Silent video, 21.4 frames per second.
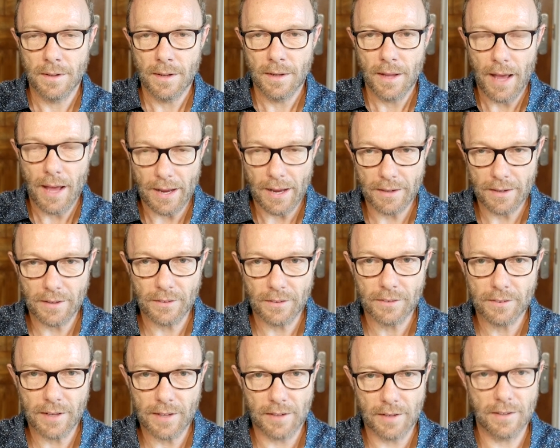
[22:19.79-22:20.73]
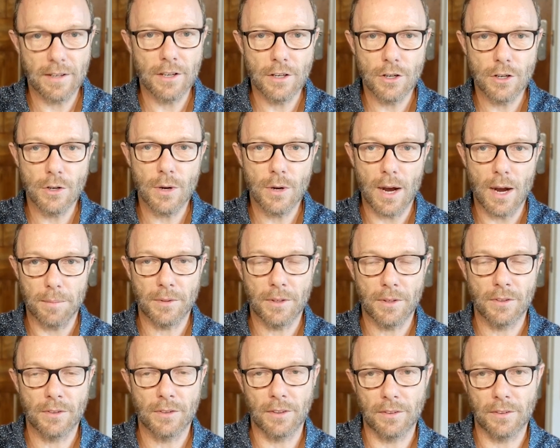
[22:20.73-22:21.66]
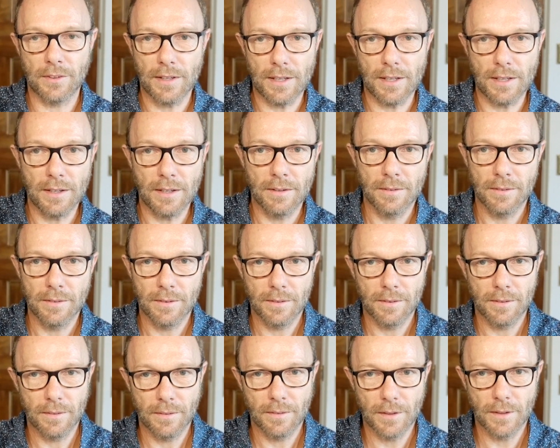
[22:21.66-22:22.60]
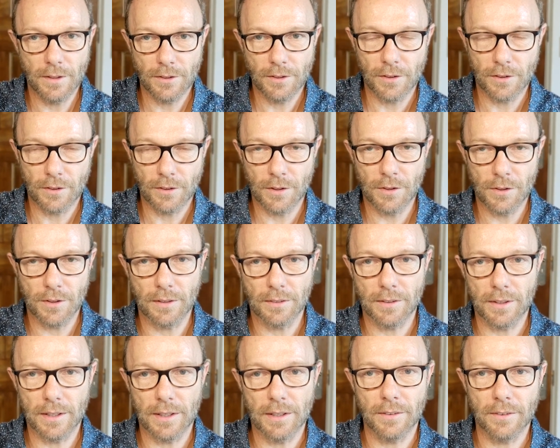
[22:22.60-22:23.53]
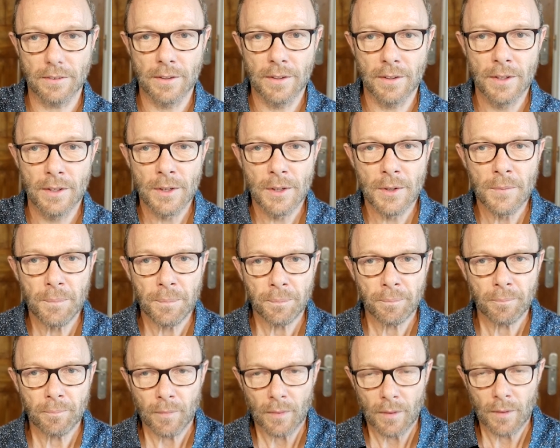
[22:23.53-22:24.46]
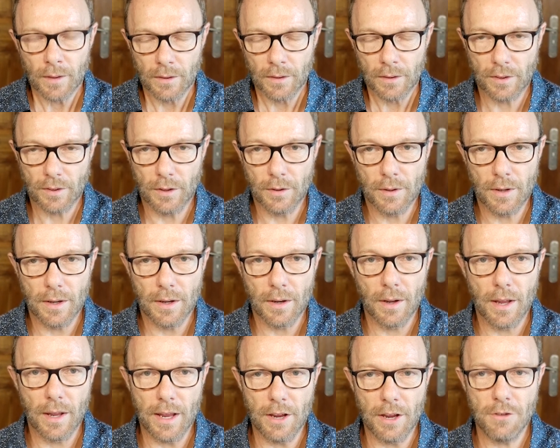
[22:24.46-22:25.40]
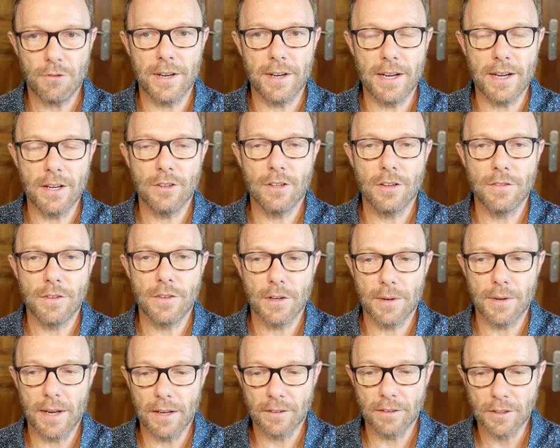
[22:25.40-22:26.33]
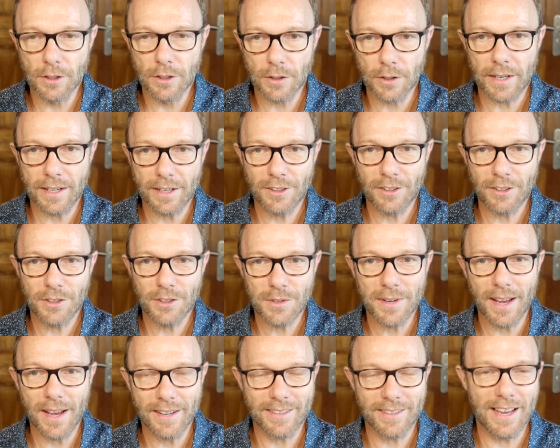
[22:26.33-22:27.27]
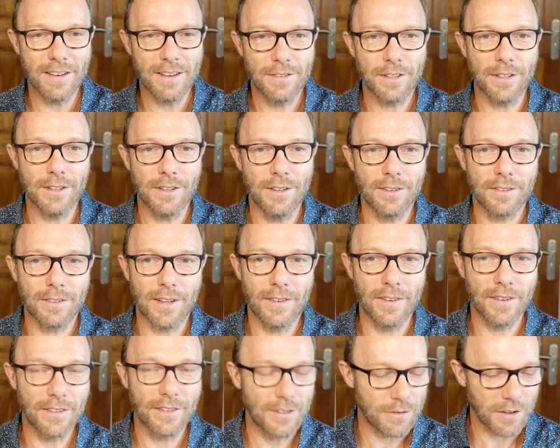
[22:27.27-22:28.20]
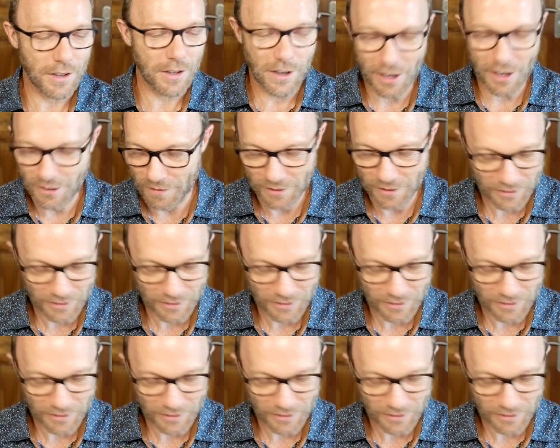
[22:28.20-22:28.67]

and it's setting you up to succeed. Those are the two things it is. So if an interviewer is looking to get evidence, and there's different kinds of evidence,